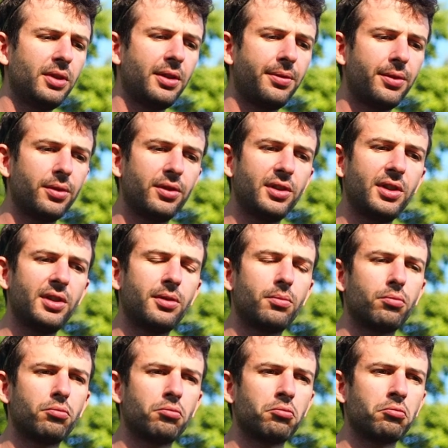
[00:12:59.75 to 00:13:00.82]
If you did,
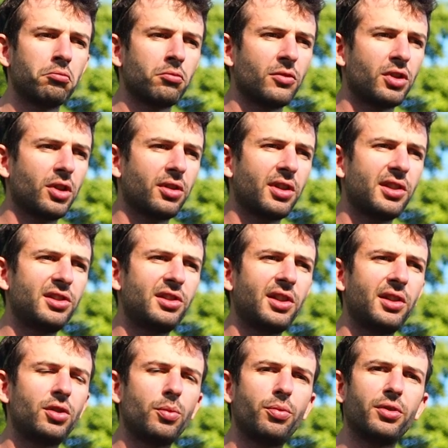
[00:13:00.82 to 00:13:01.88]
don't
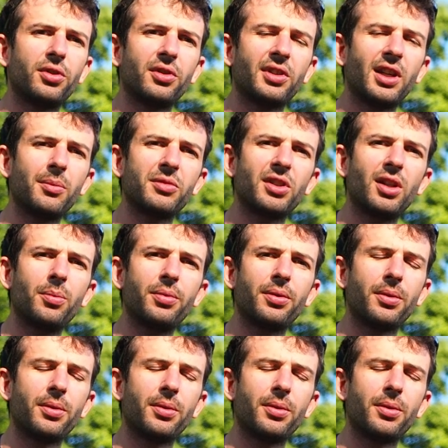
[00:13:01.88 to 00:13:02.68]
hesitate to put a thumbs up.